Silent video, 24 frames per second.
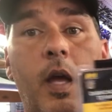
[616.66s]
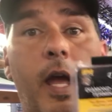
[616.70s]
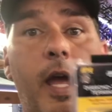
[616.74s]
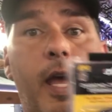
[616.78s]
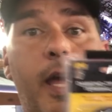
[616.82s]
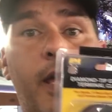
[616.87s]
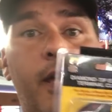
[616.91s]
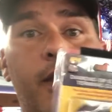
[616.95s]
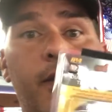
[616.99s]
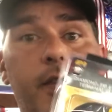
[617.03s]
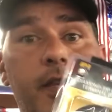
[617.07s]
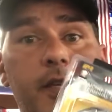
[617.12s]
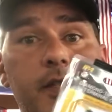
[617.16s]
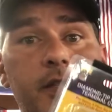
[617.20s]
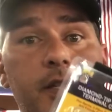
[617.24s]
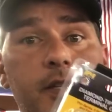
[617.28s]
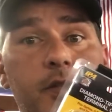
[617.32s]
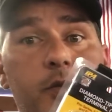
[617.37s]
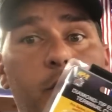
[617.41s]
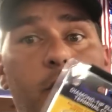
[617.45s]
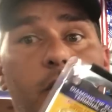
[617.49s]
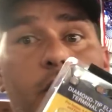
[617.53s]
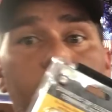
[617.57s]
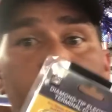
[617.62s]
And this
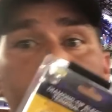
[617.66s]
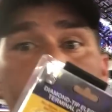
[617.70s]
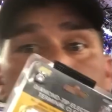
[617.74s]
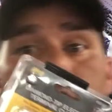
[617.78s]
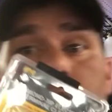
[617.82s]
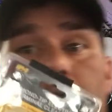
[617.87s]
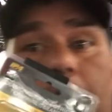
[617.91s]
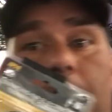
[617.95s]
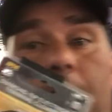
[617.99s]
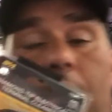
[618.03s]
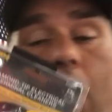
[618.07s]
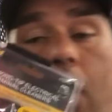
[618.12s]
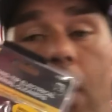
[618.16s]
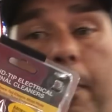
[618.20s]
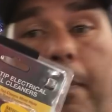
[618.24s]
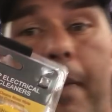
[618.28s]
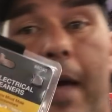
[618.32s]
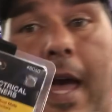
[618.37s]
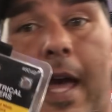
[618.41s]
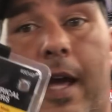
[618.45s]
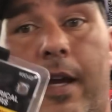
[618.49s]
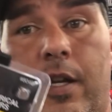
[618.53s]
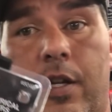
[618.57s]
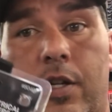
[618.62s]
is what it looks like all
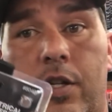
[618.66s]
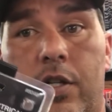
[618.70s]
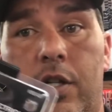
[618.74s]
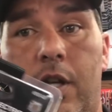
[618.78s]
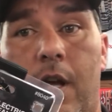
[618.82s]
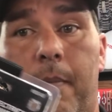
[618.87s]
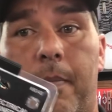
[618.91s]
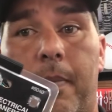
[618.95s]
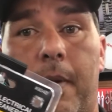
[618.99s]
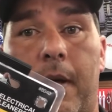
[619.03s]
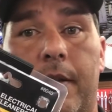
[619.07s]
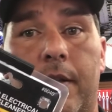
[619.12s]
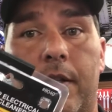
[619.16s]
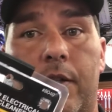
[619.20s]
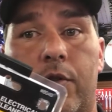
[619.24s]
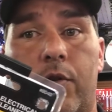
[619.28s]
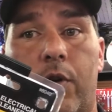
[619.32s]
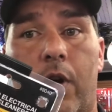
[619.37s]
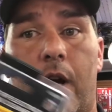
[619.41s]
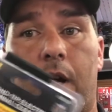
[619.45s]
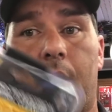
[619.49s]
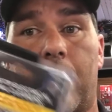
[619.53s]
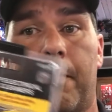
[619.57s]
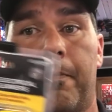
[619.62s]
packaged up on the
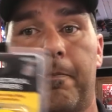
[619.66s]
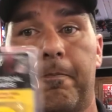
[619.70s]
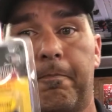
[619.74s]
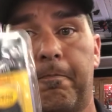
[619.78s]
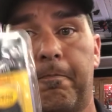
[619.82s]
truck.